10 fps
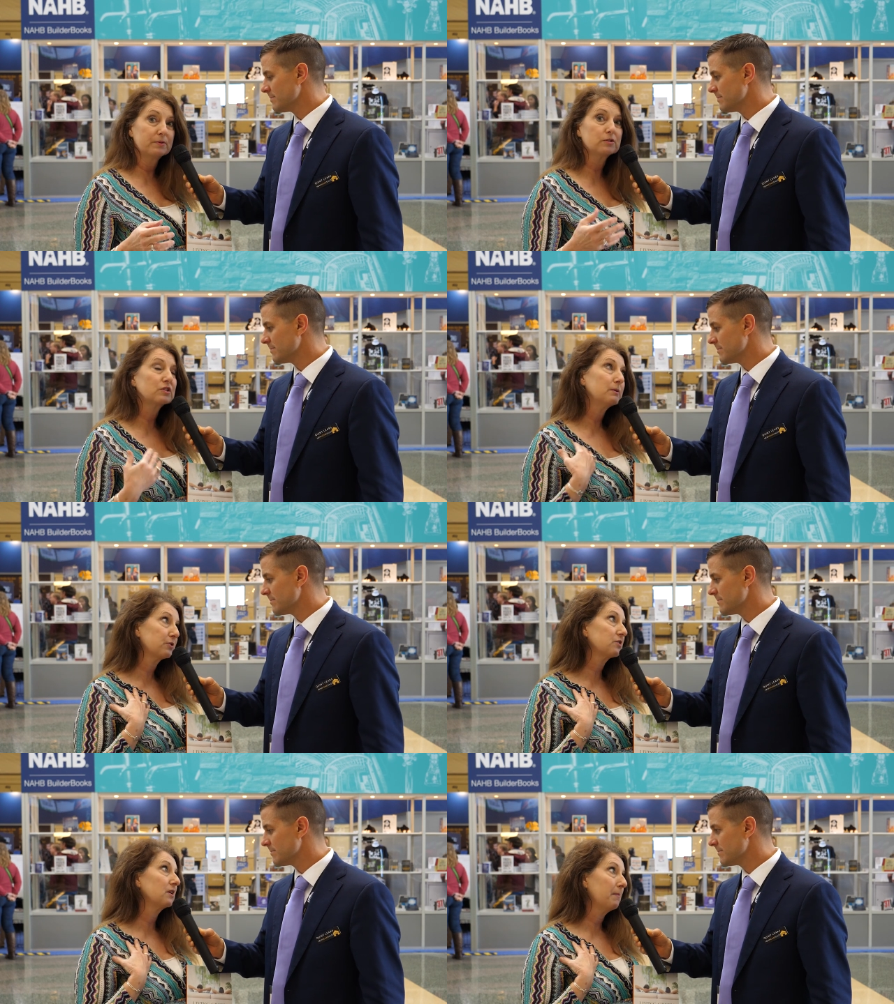Speaker 1: So
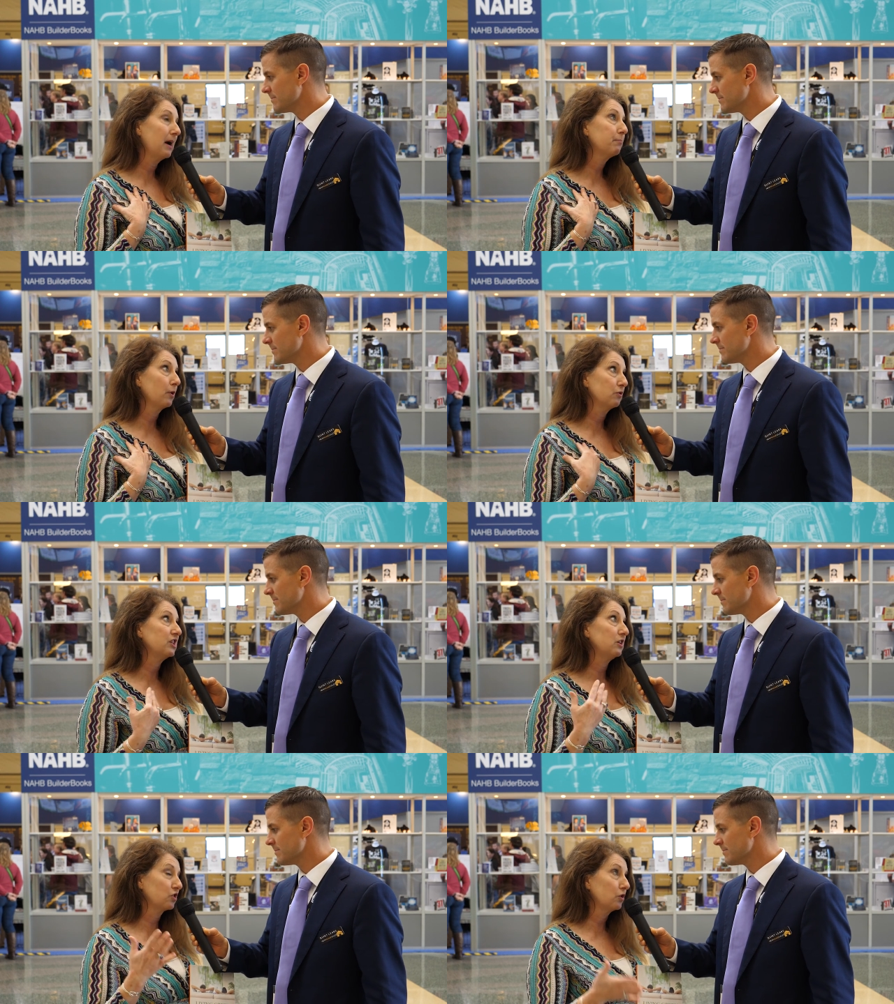10% of my
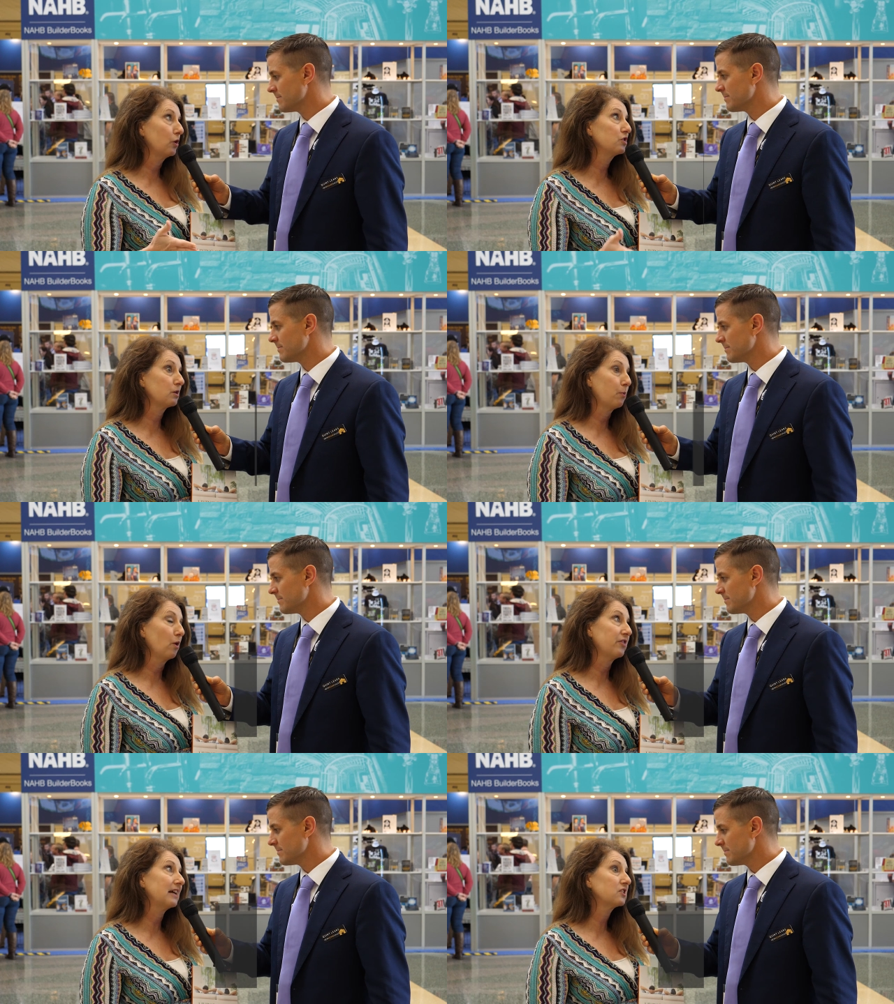proceeds go to
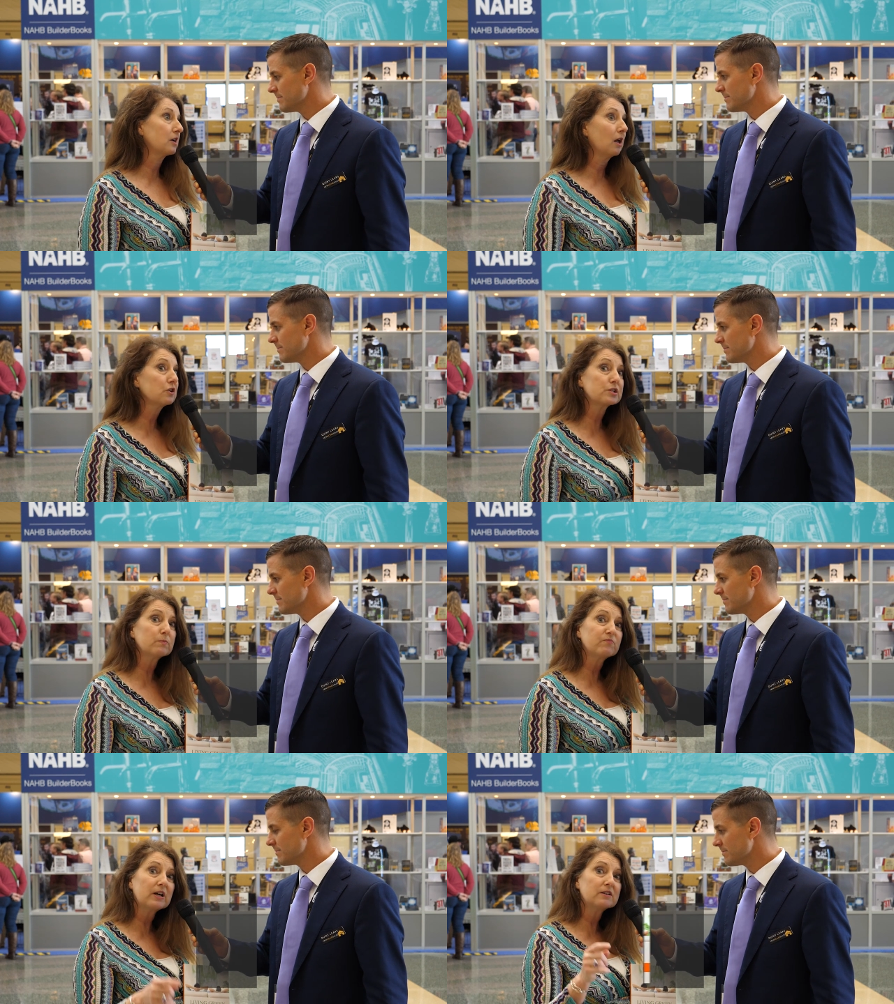support that scholarship
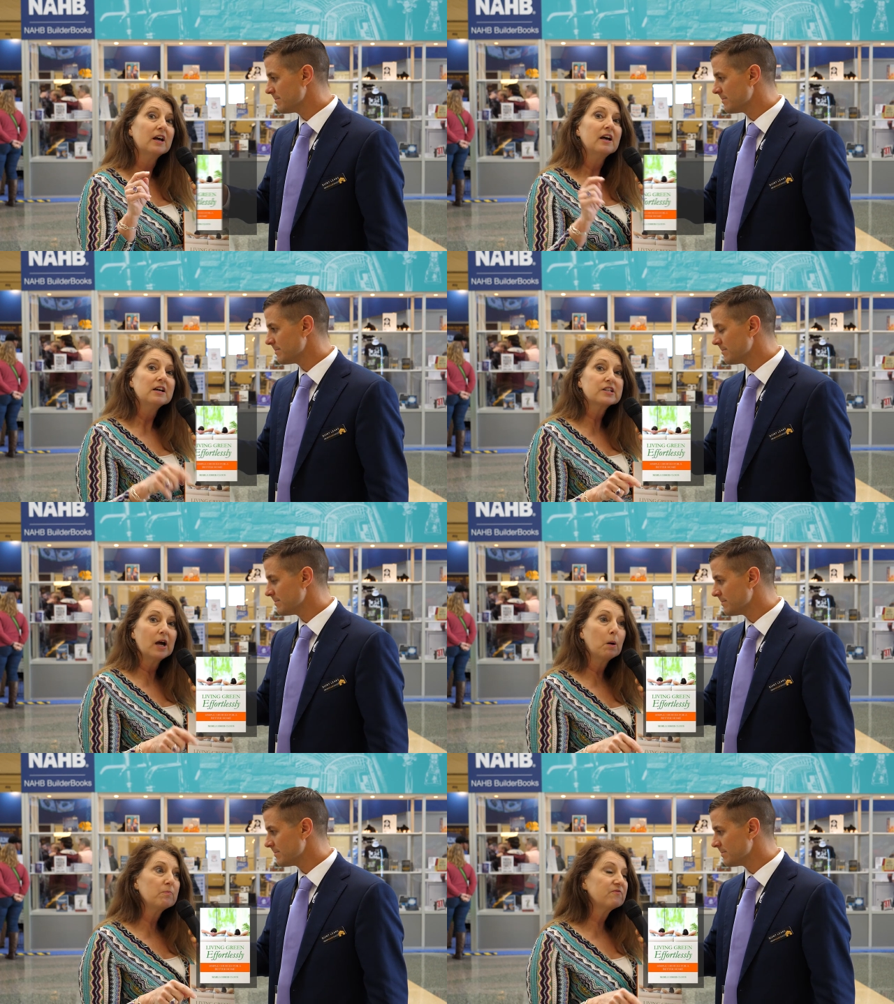fund to help